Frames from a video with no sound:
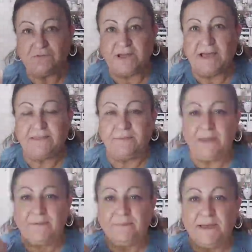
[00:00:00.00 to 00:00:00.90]
too. I have the
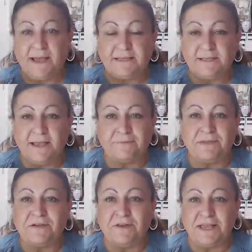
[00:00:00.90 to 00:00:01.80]
paper packs. I have
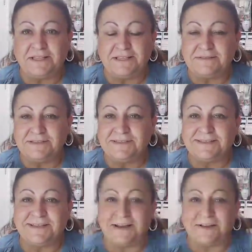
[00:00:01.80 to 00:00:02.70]
been collecting them since they
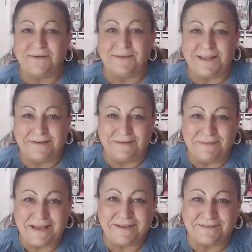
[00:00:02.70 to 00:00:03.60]
started coming out of
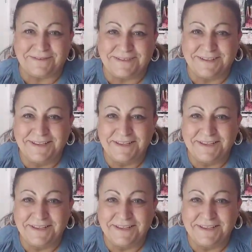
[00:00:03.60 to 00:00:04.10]
Michael's.